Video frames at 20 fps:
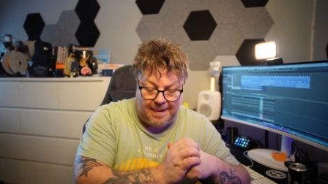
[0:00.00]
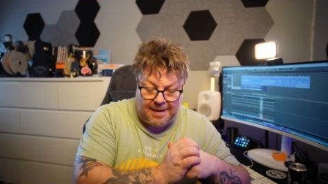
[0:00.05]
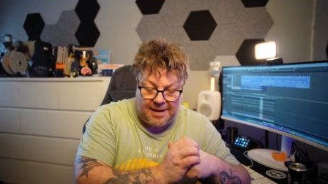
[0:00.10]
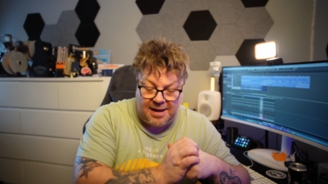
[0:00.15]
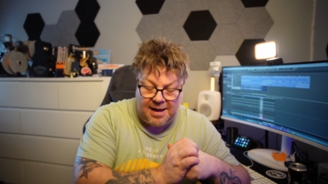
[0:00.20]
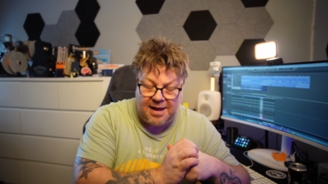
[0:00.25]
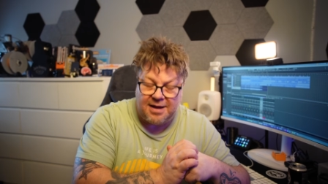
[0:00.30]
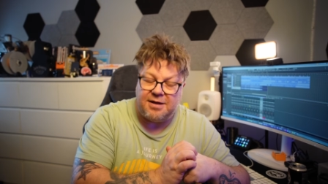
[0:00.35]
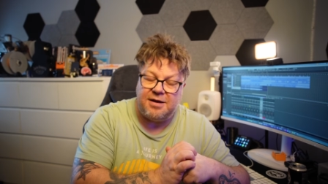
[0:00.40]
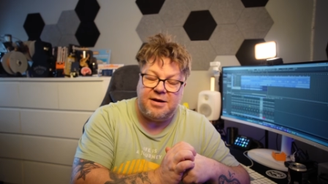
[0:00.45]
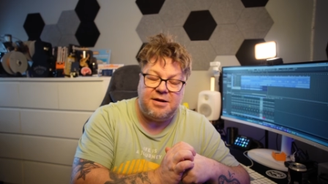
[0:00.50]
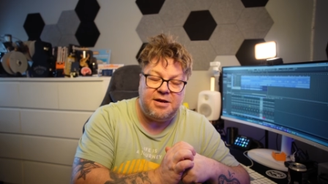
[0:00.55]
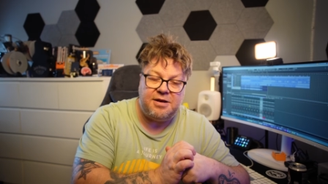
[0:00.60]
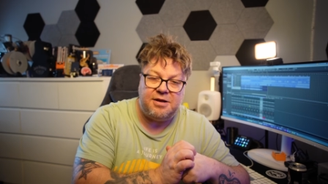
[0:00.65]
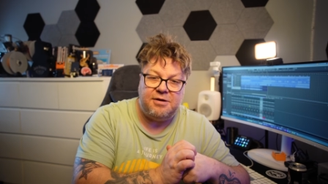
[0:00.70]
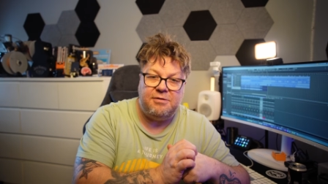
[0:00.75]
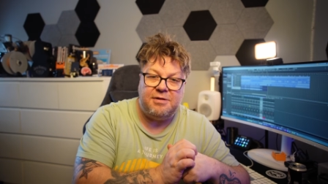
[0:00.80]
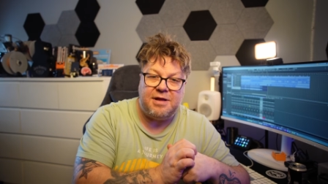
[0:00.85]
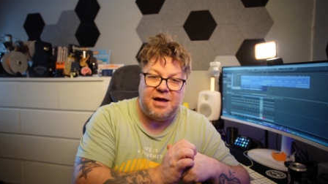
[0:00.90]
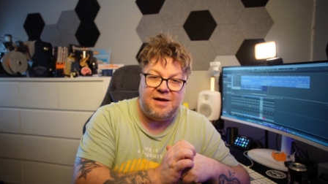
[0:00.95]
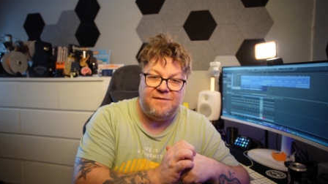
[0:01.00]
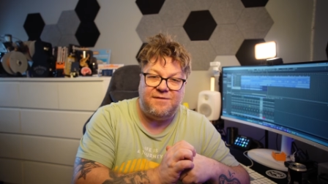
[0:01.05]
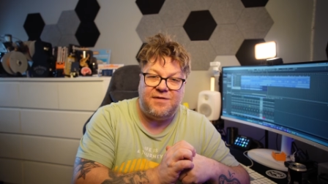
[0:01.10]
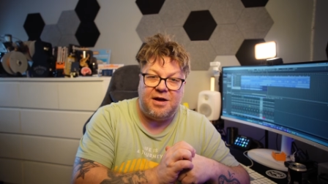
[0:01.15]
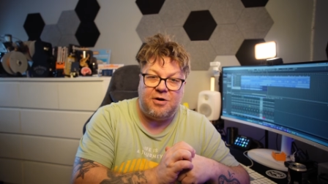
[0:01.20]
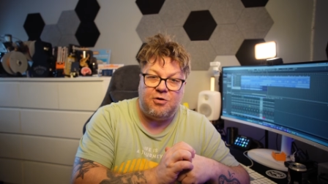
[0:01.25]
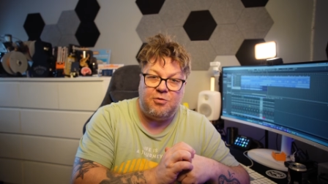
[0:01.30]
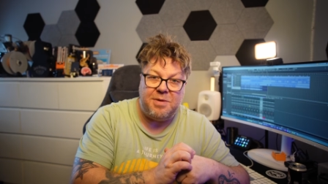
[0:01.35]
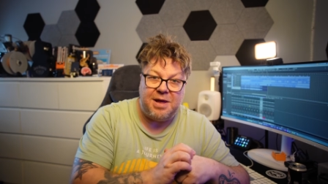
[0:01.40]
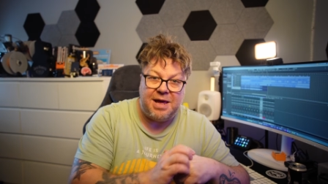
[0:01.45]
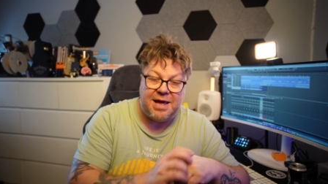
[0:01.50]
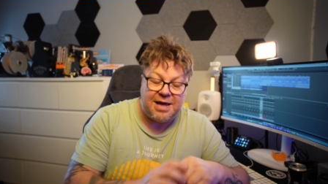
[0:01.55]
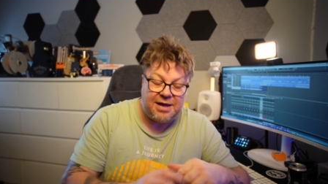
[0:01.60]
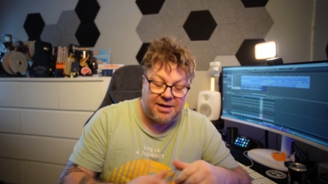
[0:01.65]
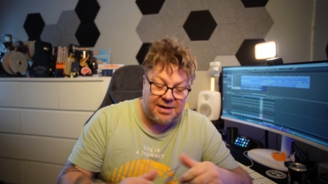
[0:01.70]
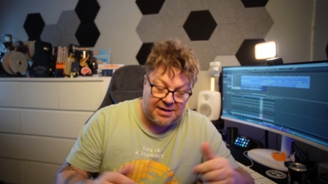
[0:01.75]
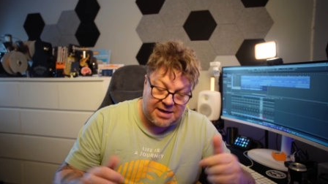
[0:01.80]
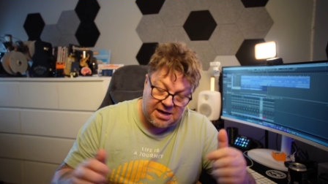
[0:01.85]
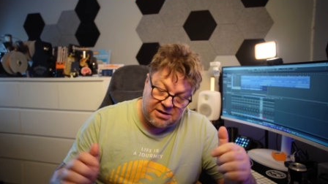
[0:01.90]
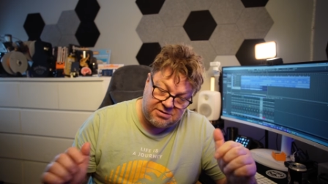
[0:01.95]
I can only do that if you help me
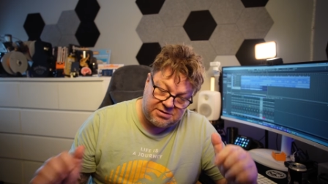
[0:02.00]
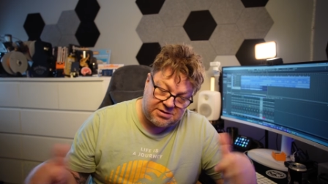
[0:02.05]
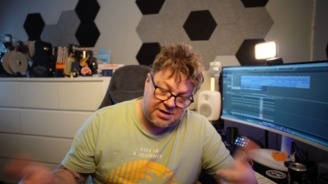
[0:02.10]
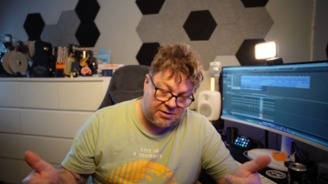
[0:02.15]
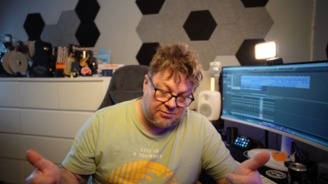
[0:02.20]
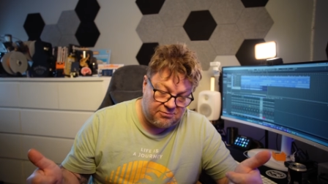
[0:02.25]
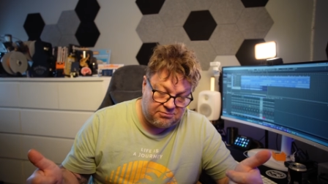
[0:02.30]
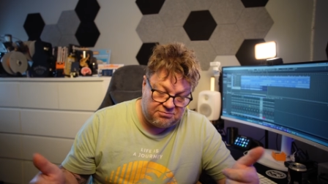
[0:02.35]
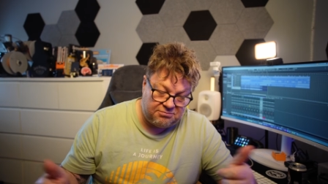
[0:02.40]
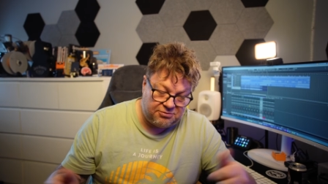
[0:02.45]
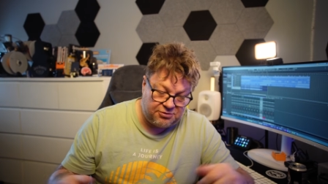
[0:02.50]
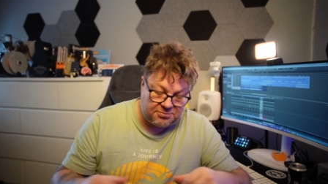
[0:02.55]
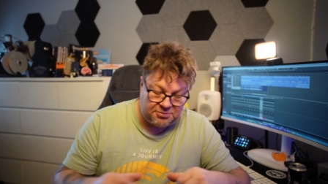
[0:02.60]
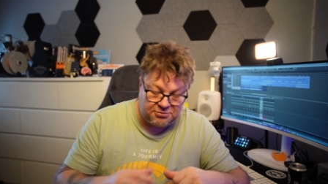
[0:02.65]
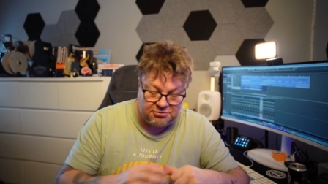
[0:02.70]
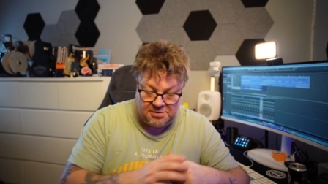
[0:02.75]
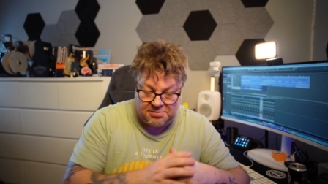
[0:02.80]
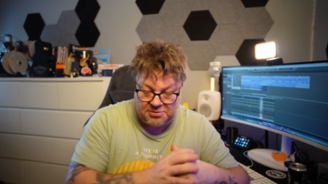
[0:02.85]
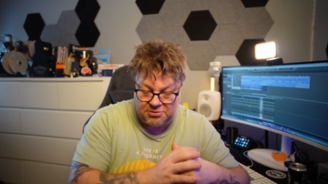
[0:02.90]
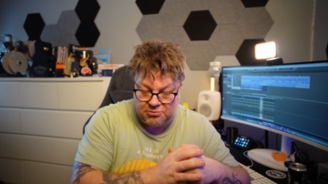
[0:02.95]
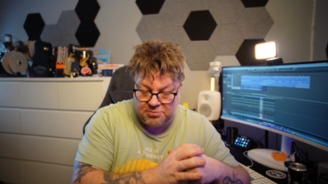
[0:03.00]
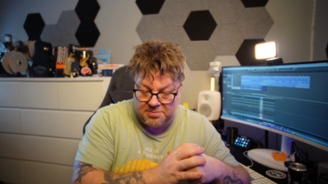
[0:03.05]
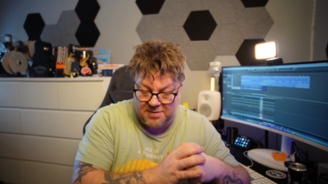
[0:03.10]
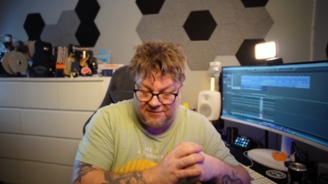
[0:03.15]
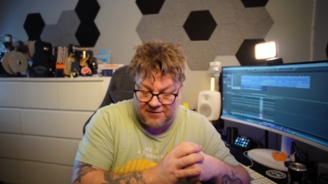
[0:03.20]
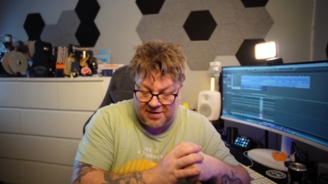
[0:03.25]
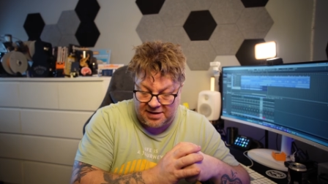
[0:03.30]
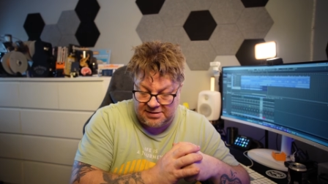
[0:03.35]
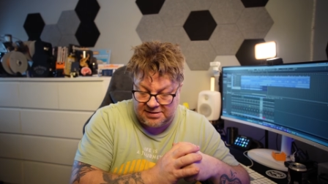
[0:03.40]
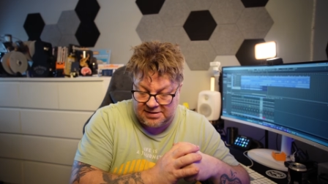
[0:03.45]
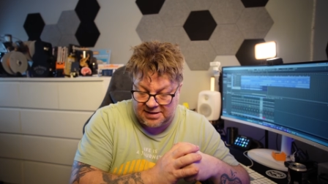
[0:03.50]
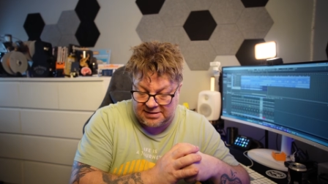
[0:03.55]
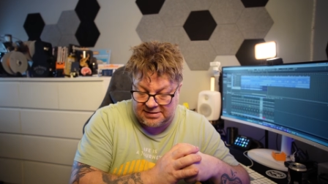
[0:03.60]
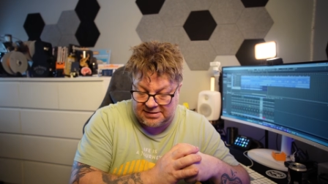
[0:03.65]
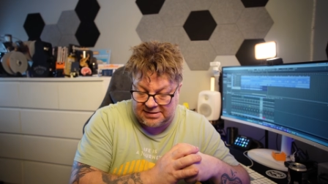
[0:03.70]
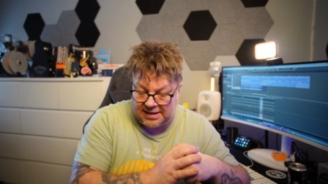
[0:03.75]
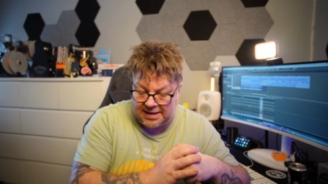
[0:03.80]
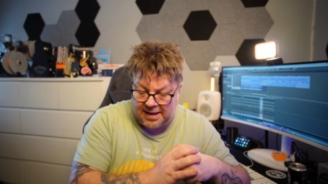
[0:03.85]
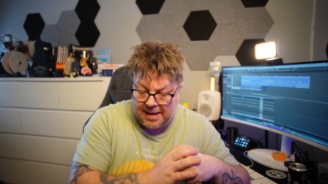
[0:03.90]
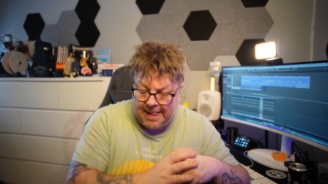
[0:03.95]
out, so subscription would be
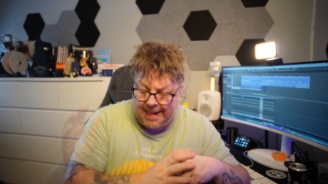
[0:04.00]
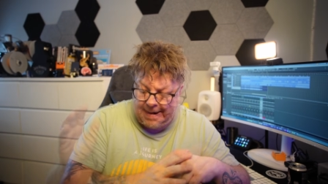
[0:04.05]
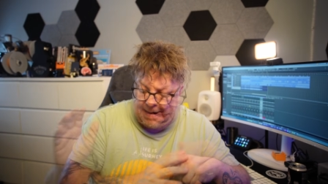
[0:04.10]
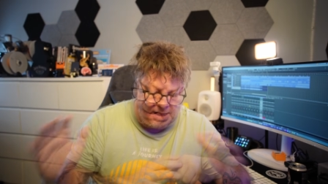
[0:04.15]
fantastic.